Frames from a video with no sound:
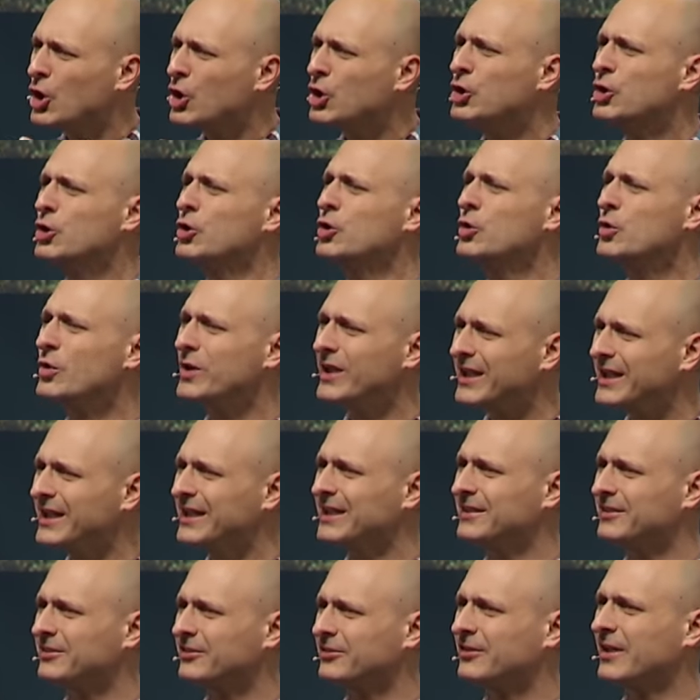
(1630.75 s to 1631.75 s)
Who
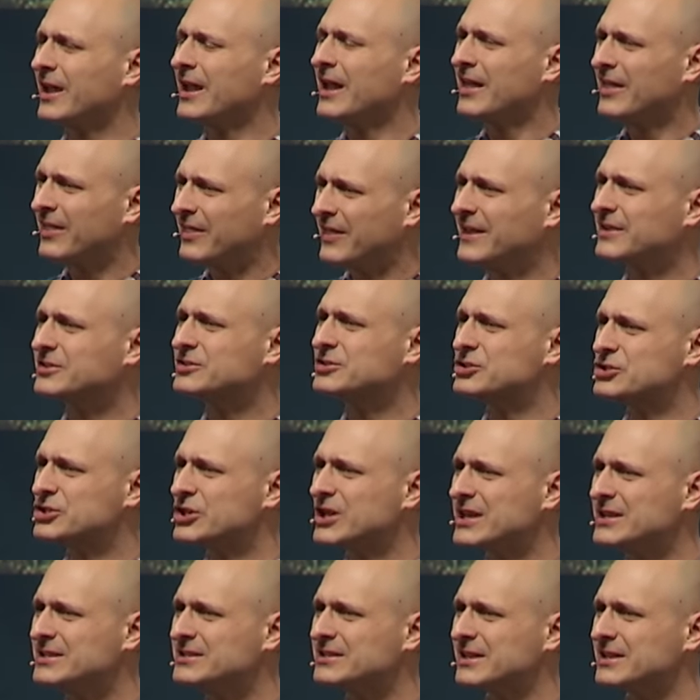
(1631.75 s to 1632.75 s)
is this
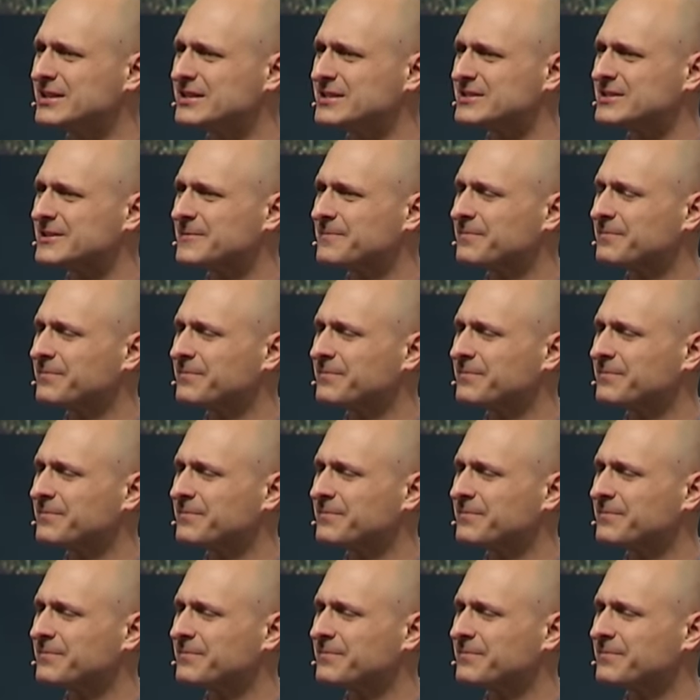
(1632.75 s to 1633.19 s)
Jesus?